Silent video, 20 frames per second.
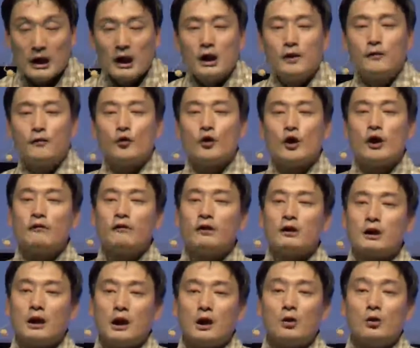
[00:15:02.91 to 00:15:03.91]
If you have a
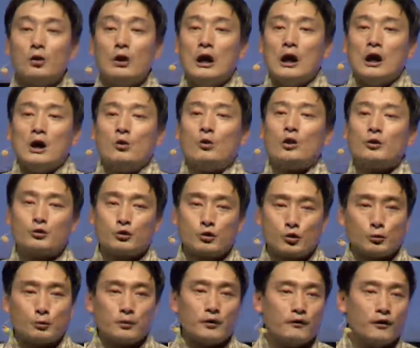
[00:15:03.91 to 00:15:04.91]
cow, what would
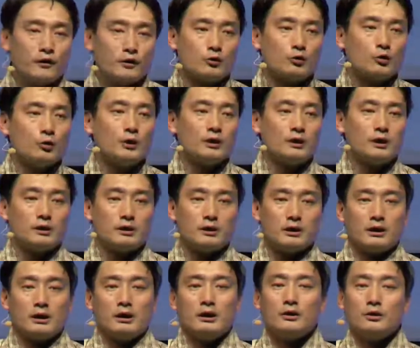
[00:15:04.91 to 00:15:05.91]
you prefer to do with it?
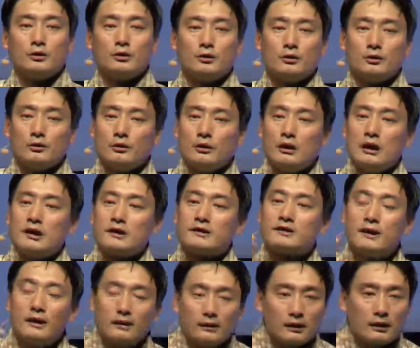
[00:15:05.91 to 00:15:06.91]
You know,
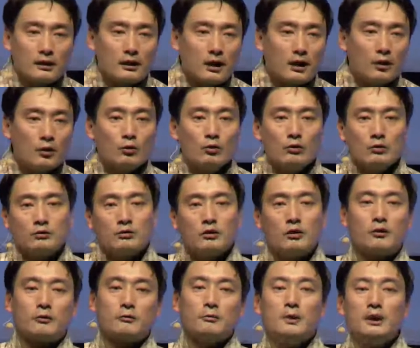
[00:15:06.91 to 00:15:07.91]
sell the cow
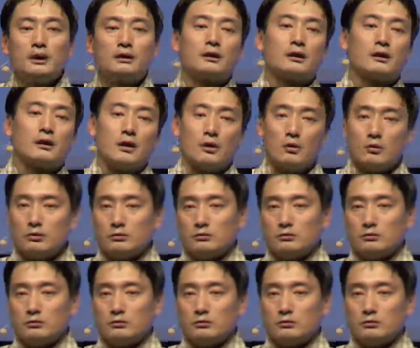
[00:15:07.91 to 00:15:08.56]
or milk the cow?